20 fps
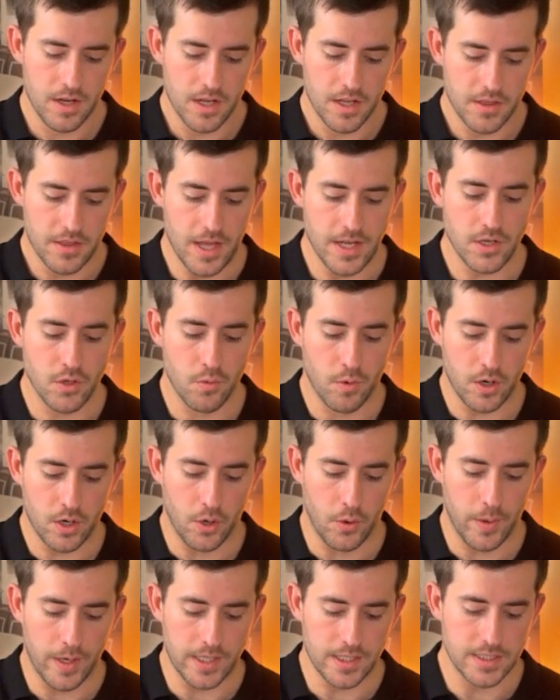Then you are
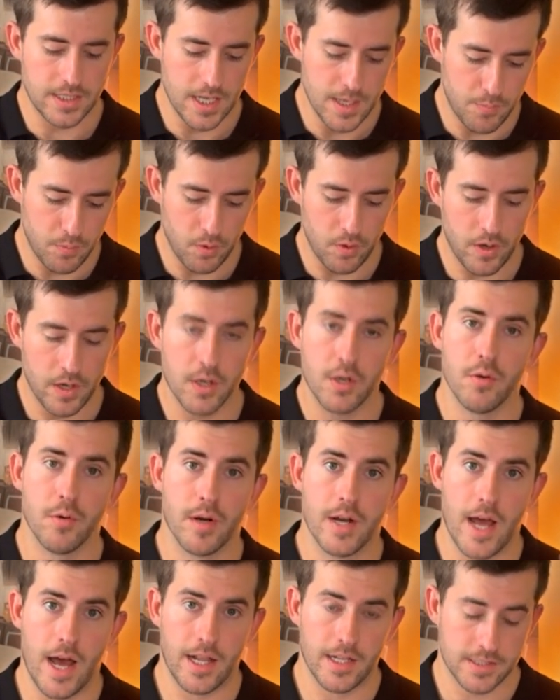going deeper into
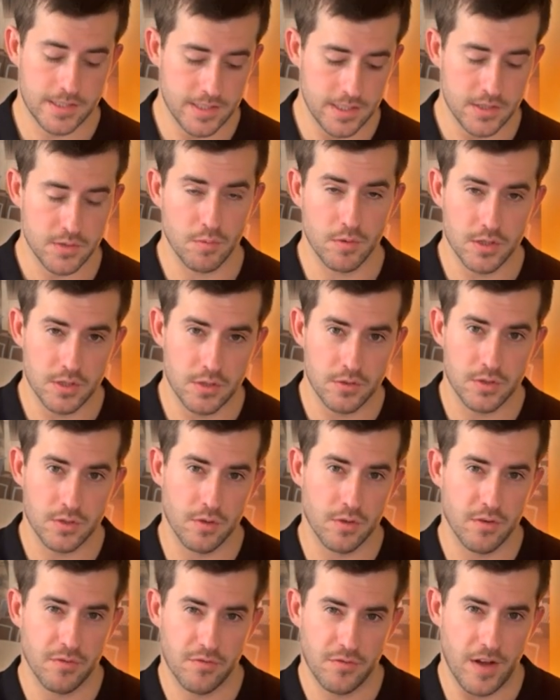analysis once you
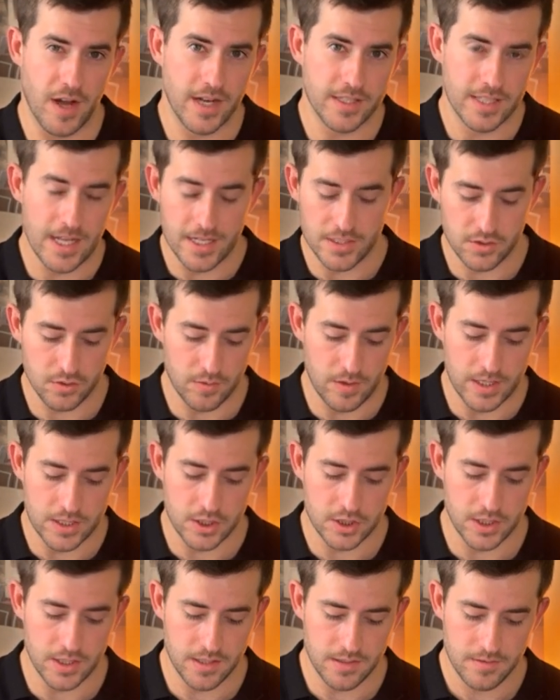sort of find that
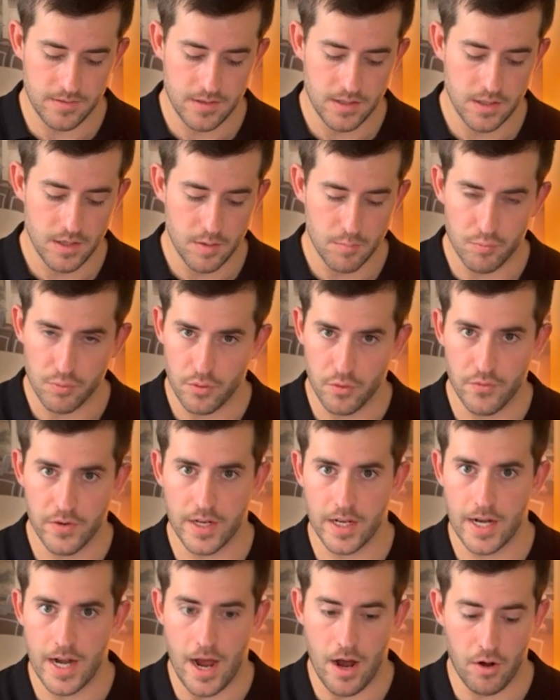direction,
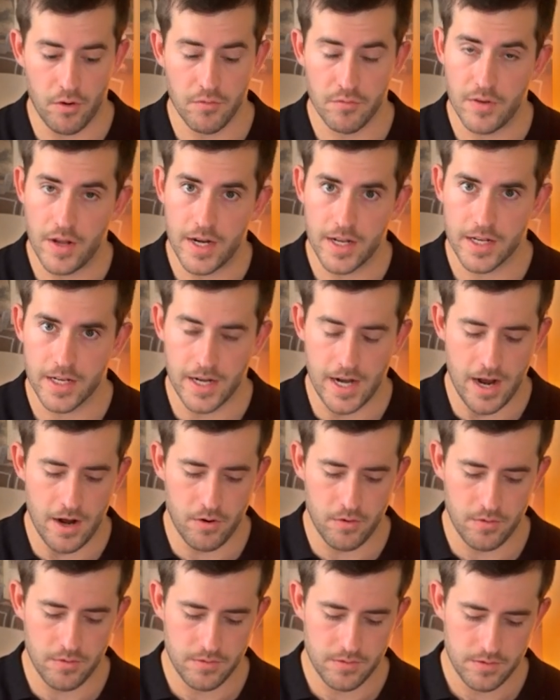proving it out, vetting it
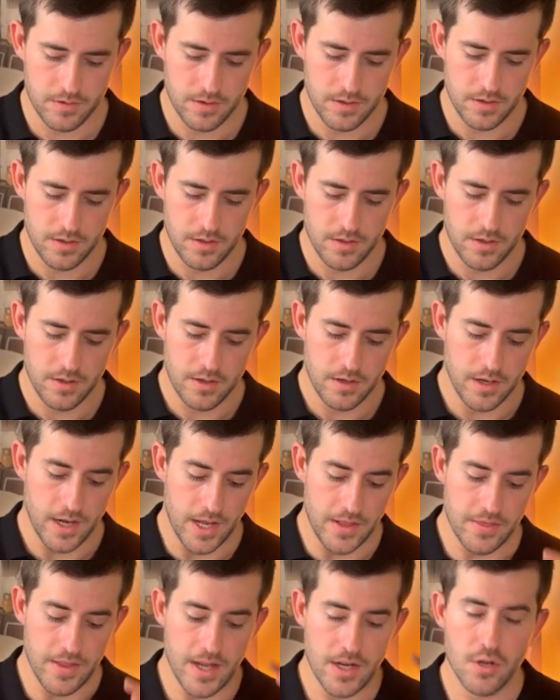out.
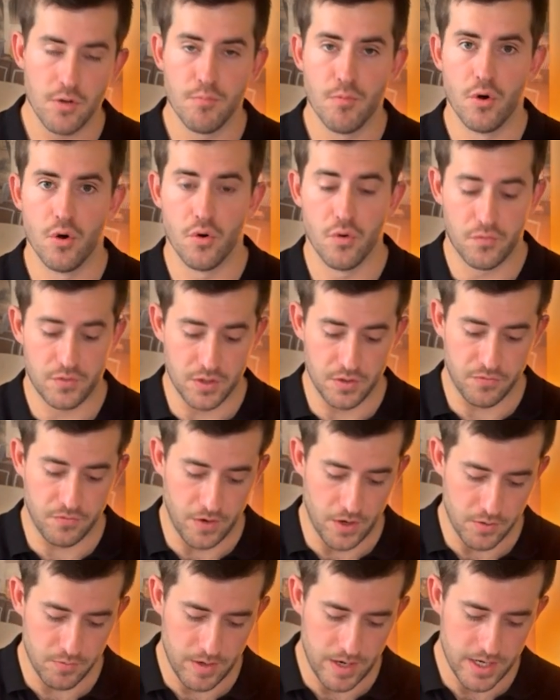And then you move to
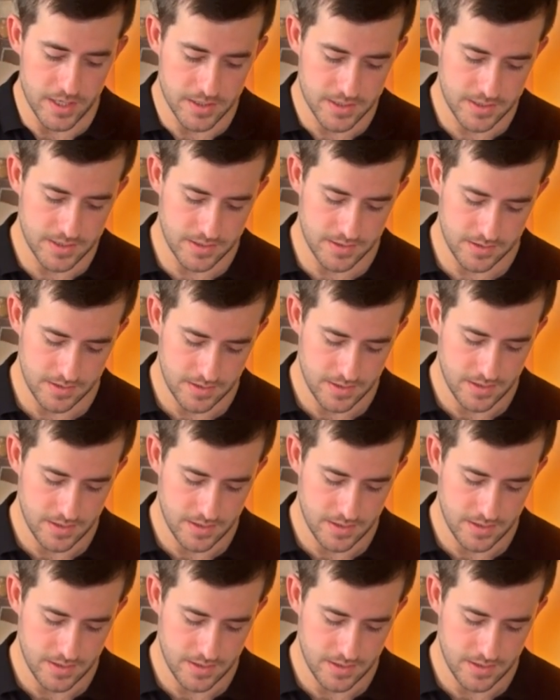fundraise.